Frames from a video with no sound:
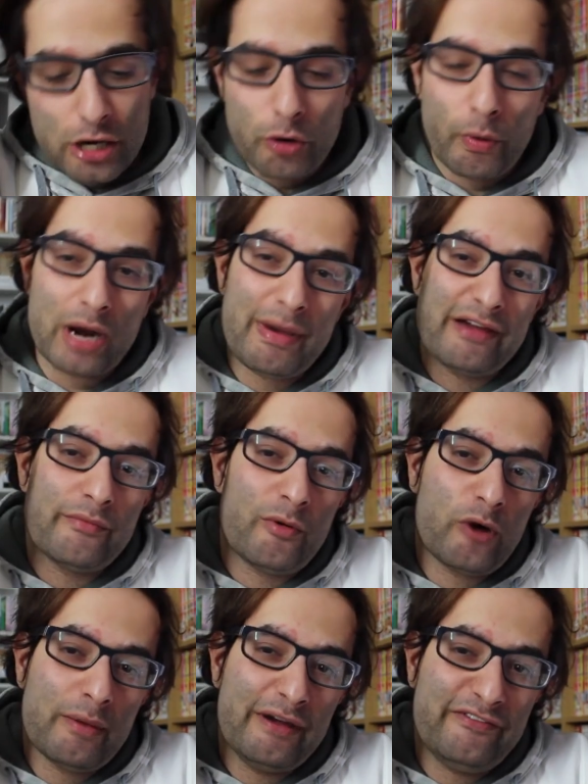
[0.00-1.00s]
One
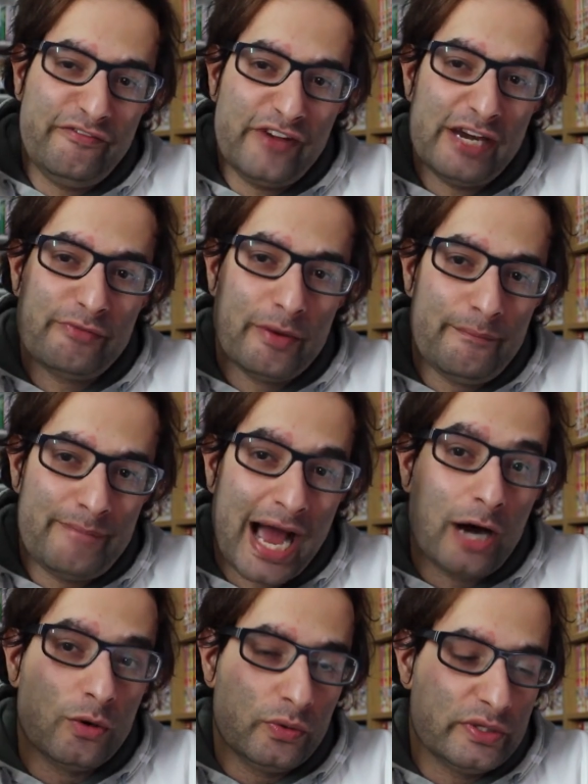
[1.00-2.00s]
of my favorite
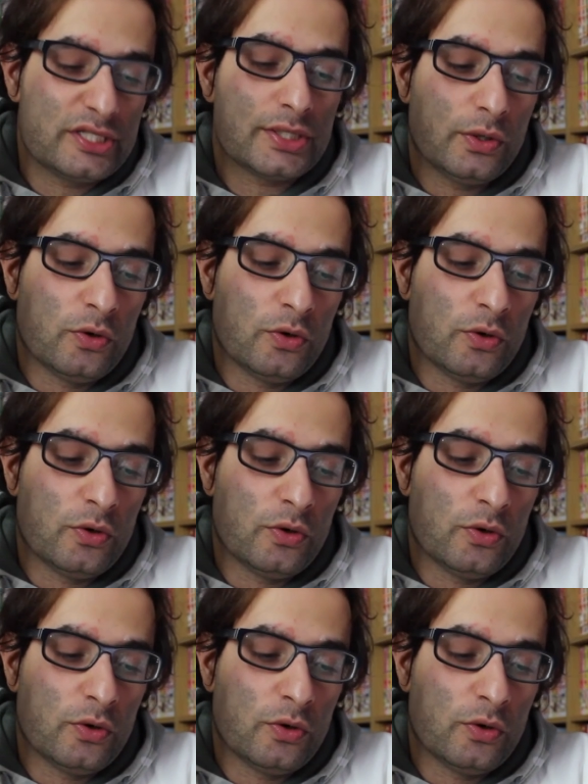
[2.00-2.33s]
battles,